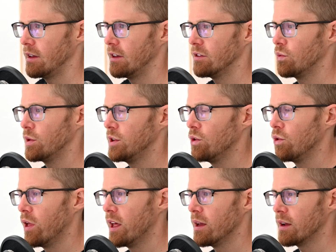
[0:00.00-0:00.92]
is when you
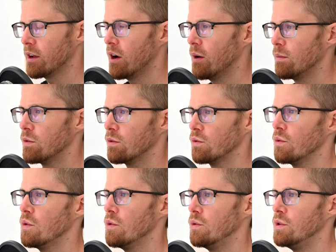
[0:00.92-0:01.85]
let it come
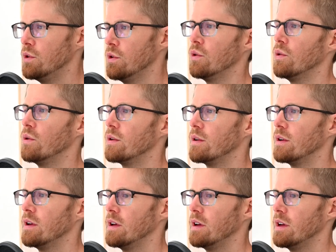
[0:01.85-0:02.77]
through you
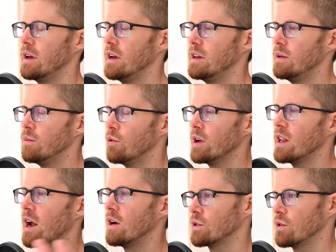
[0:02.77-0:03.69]
and you bring it
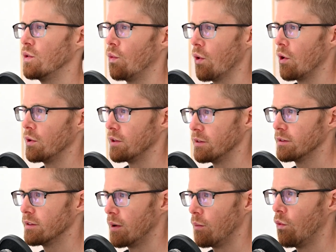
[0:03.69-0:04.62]
out to the world in
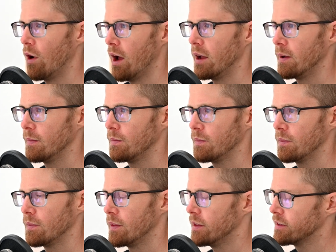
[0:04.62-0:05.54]
some way.
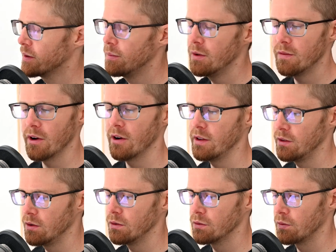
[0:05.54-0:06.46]
This can be very
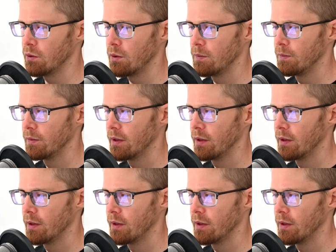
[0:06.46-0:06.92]
useful.